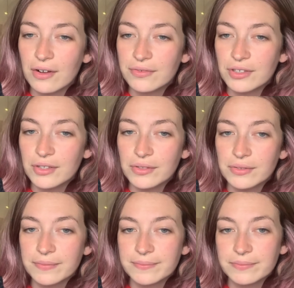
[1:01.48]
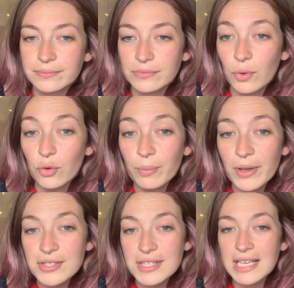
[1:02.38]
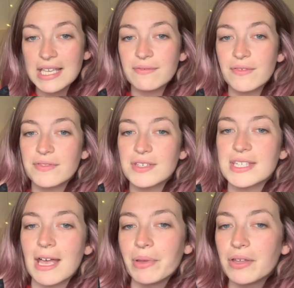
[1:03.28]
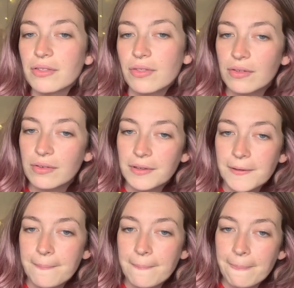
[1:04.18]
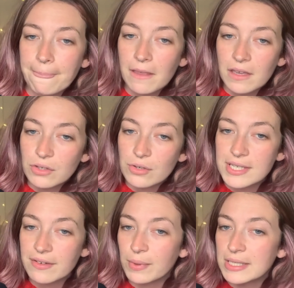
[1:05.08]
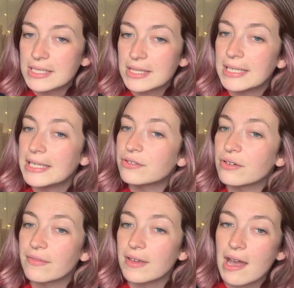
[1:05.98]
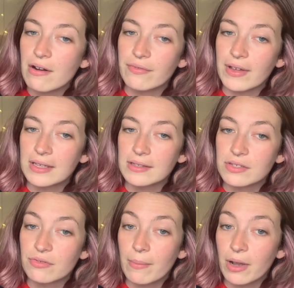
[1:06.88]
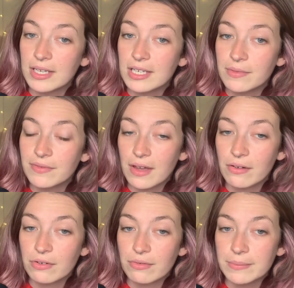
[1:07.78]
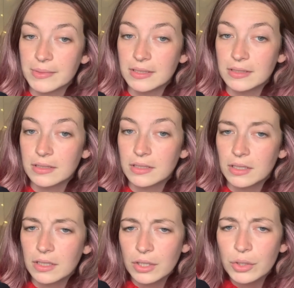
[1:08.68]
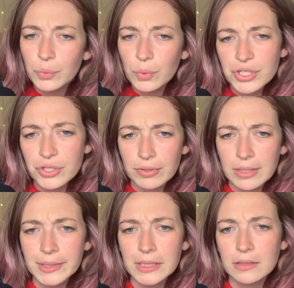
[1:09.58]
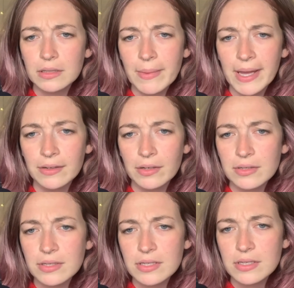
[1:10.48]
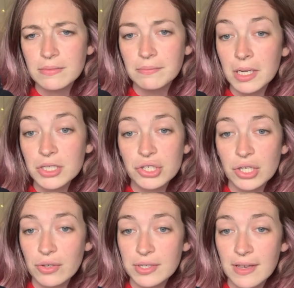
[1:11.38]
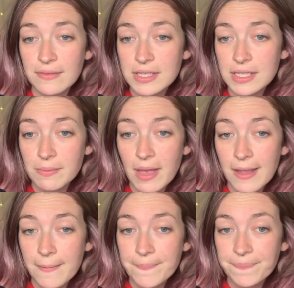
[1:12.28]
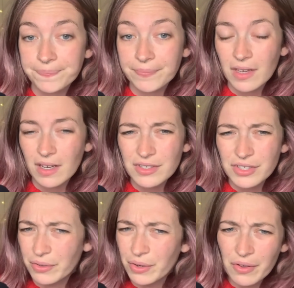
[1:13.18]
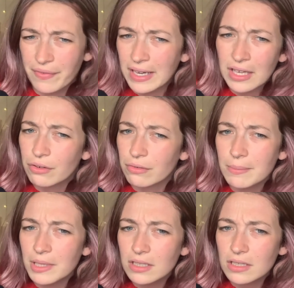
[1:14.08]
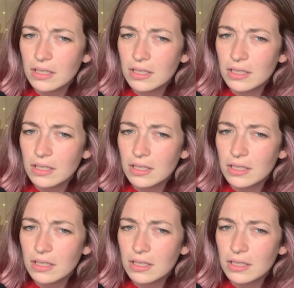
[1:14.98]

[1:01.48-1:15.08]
afternoon, almost the eve of the Sabbath. Yosef went to the leader of the caravan to remind him of their agreement. "What agreement?" the man asked, much to Yosef's dismay. "I don't know of any agreement."